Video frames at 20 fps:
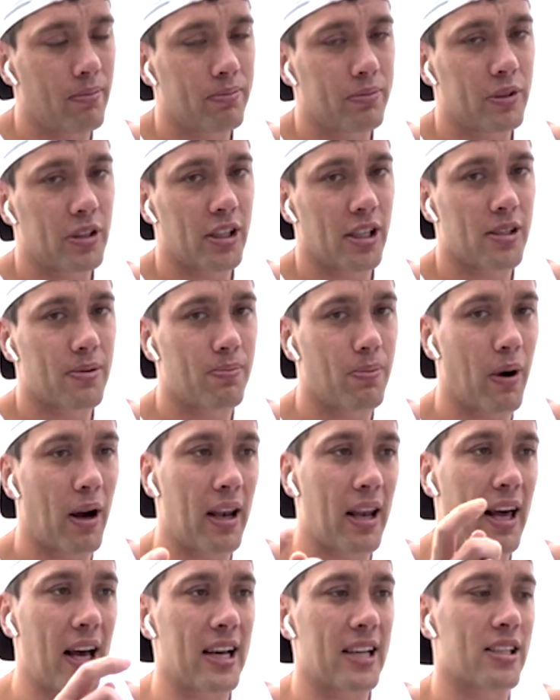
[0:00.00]
Just by
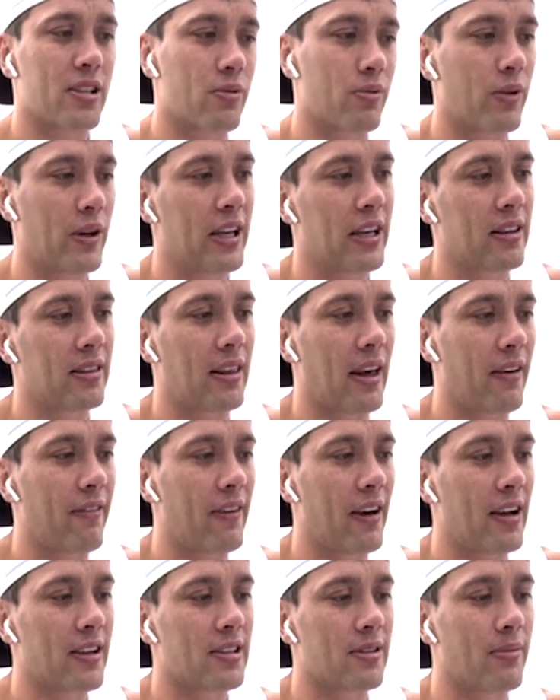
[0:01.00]
last week, they
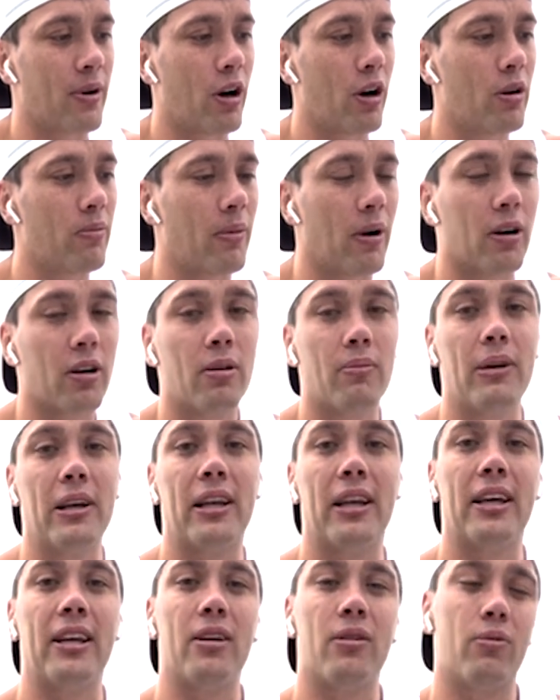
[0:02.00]
found some hope. I'm going to be
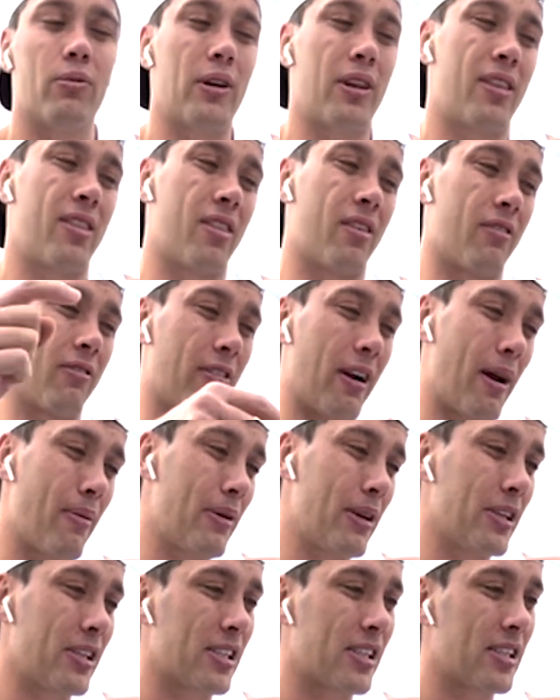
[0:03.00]
leaning with the
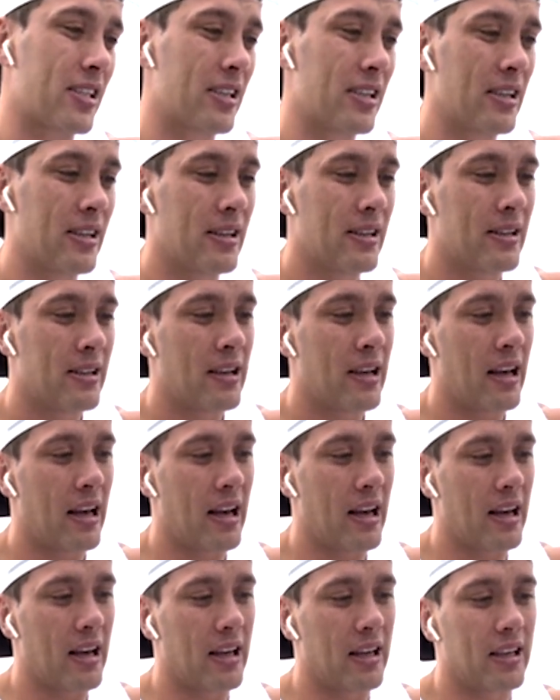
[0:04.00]
Rabbits.
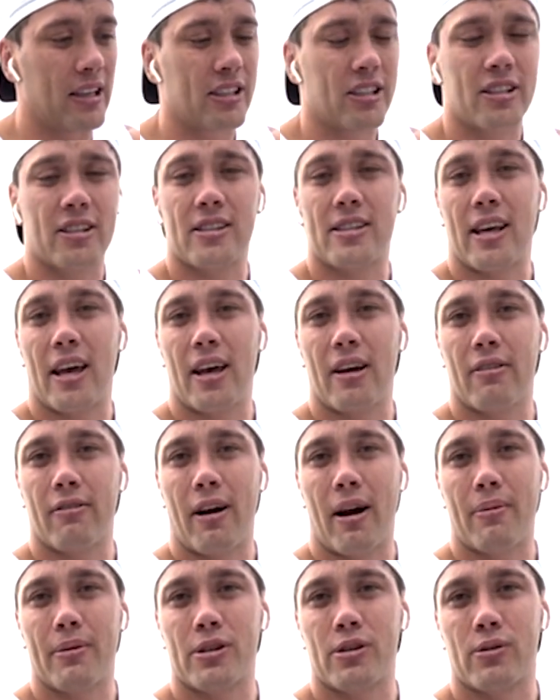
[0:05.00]
Let's just say
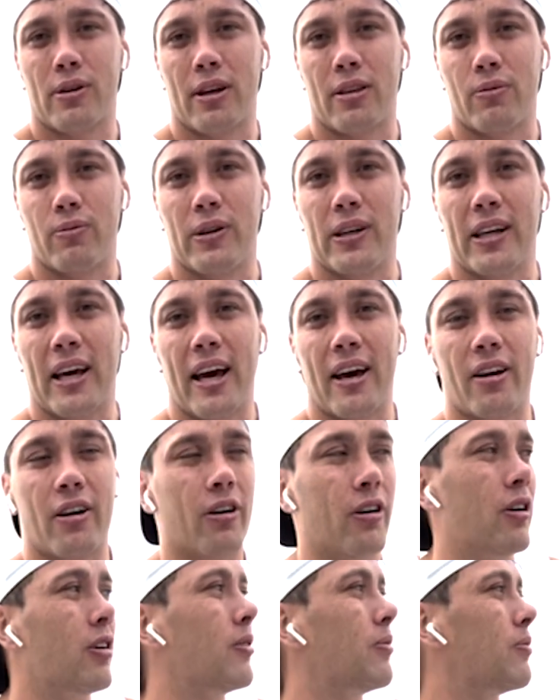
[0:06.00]
Rabbits will get the win at
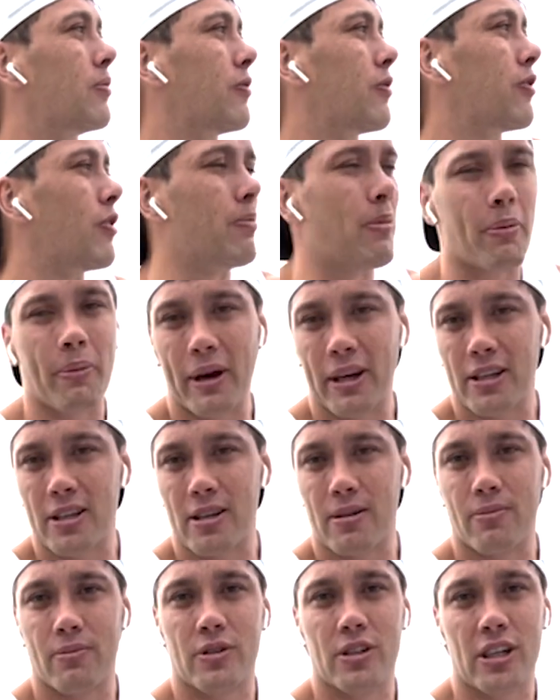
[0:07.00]
home for
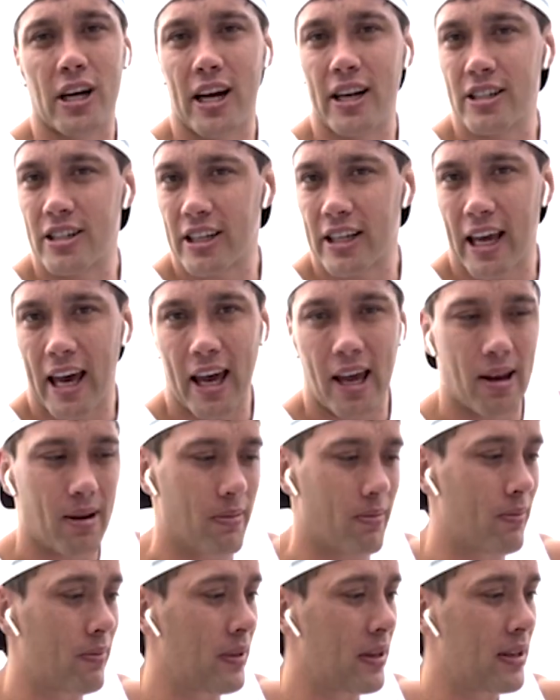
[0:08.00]
momentum, change a
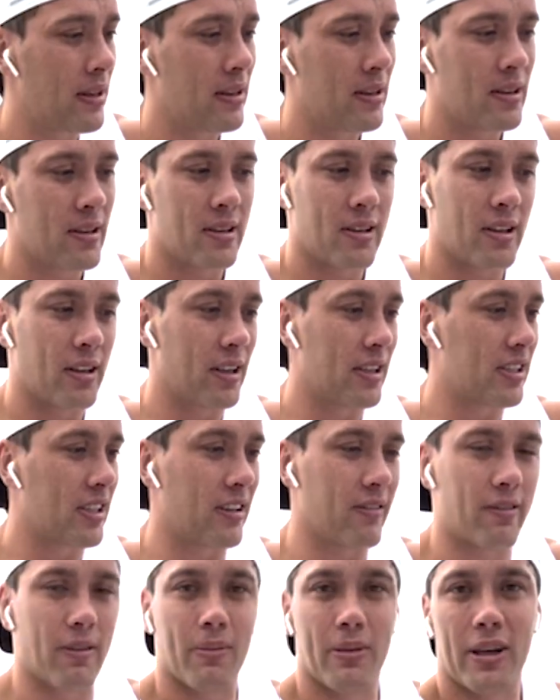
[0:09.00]
game. Let's
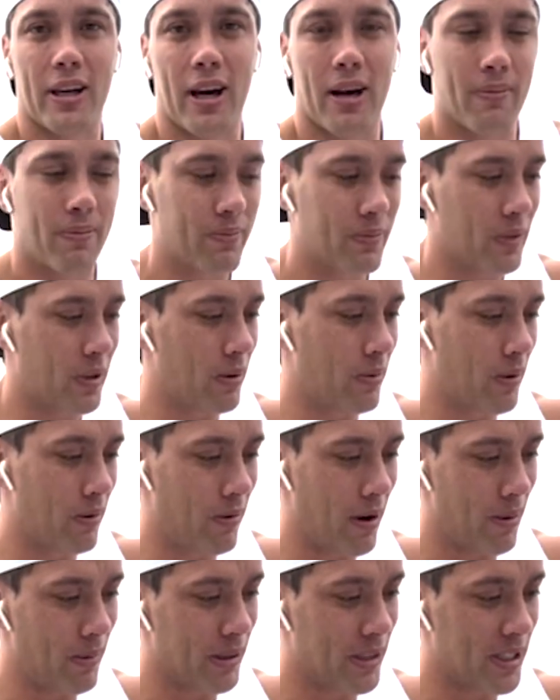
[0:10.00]
give them a dub. Come on,
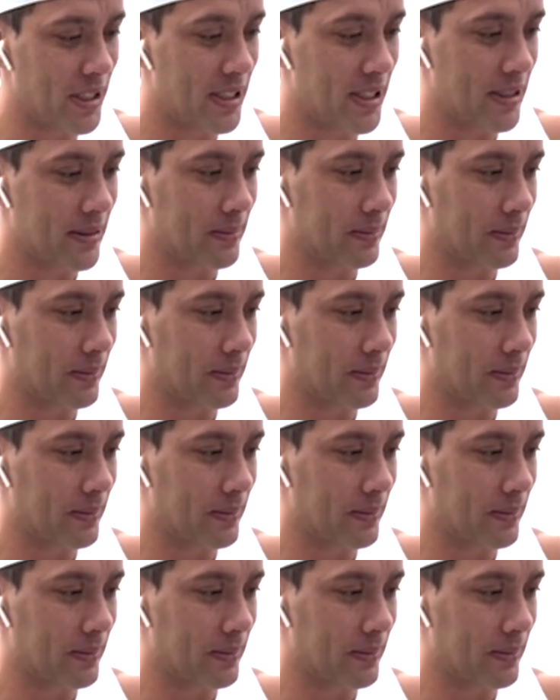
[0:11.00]
Rabbits.